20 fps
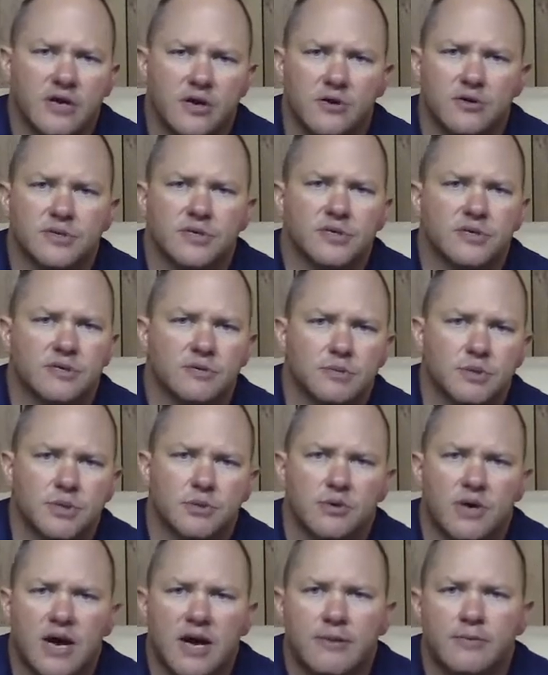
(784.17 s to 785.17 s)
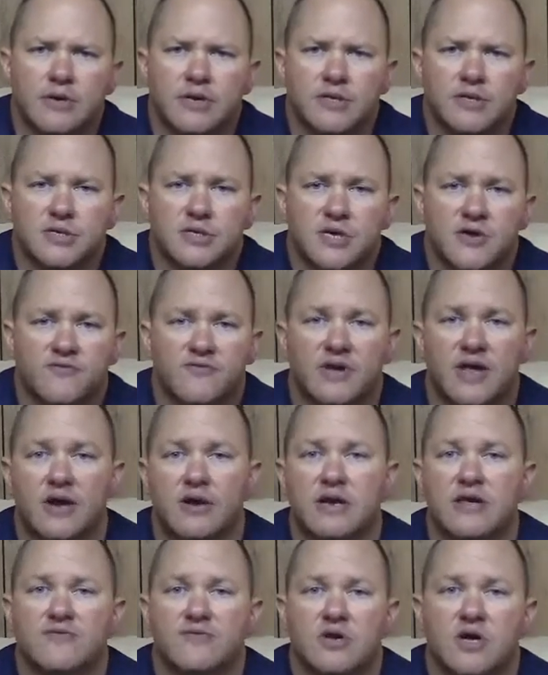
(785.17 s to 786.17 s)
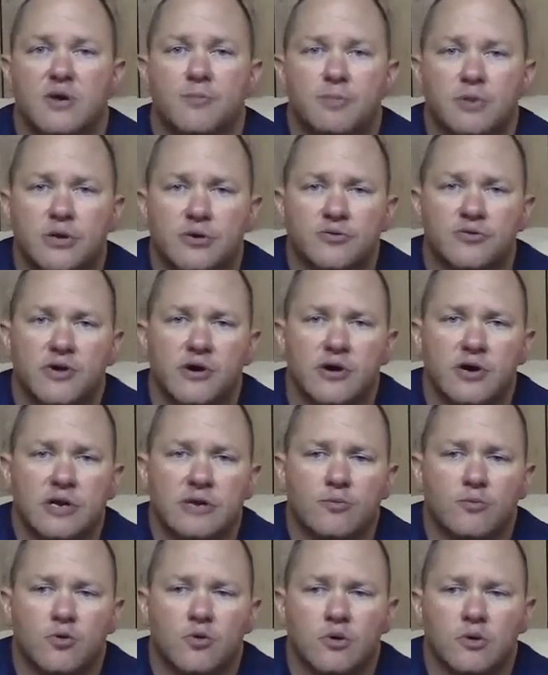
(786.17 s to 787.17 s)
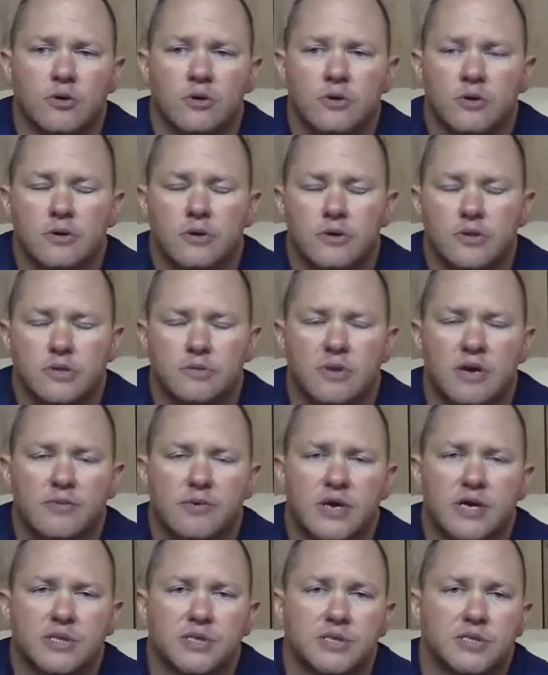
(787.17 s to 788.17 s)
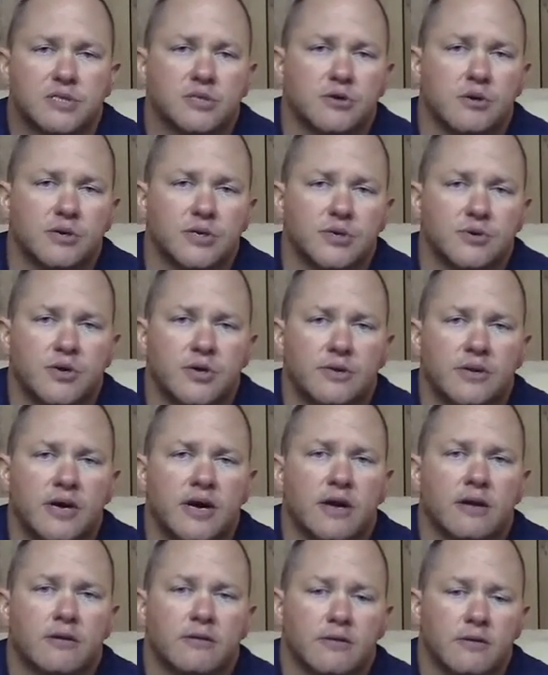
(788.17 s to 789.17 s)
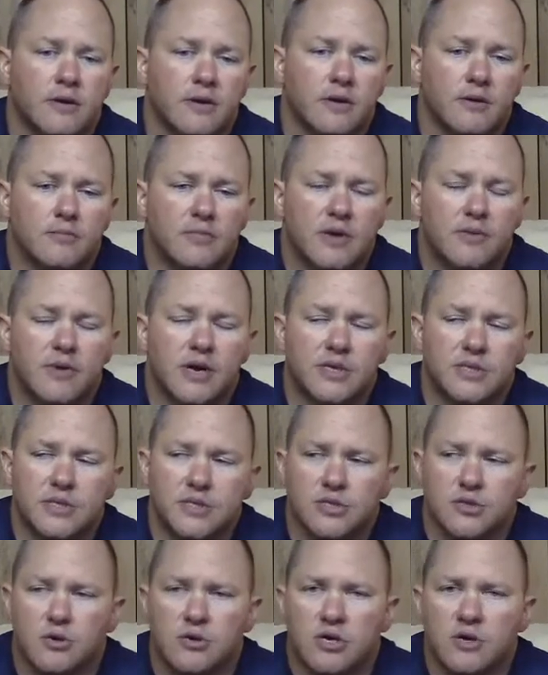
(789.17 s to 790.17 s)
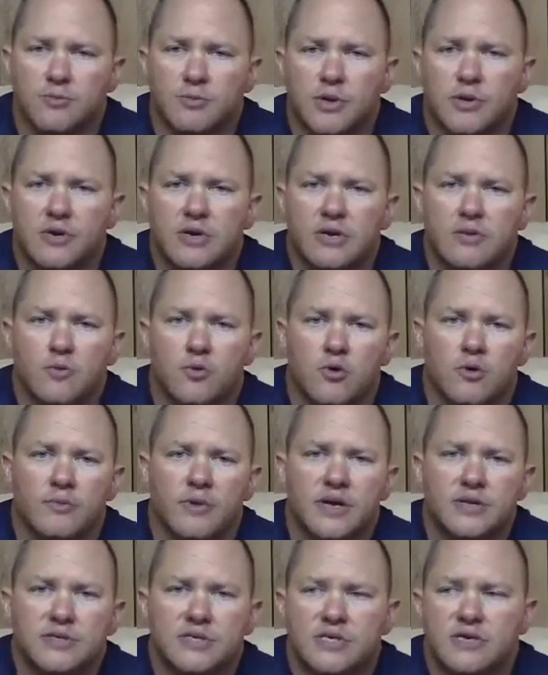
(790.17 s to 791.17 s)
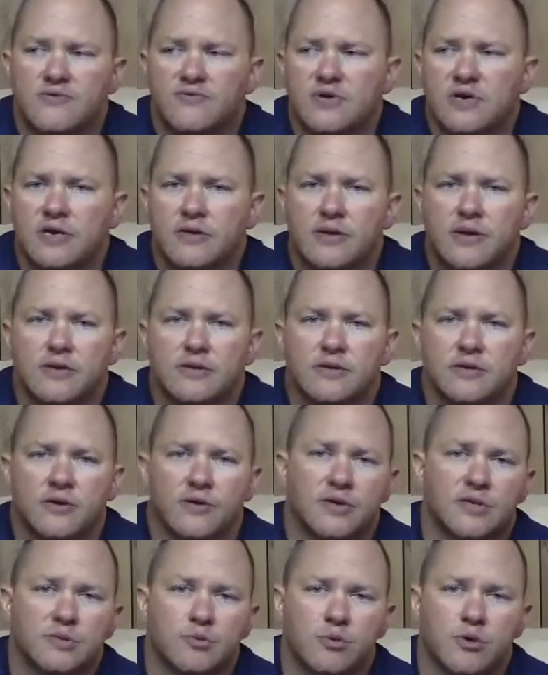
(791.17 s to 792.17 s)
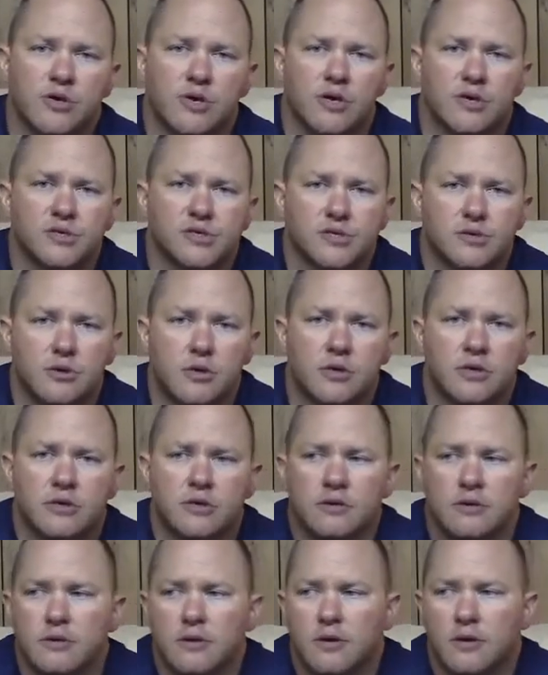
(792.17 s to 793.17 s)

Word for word: videos and subscribing and stuff, and I don't even upload there anymore. So maybe I should start doing that. Maybe I should start uploading to Mortarman T V. That, you know, that's where it all started.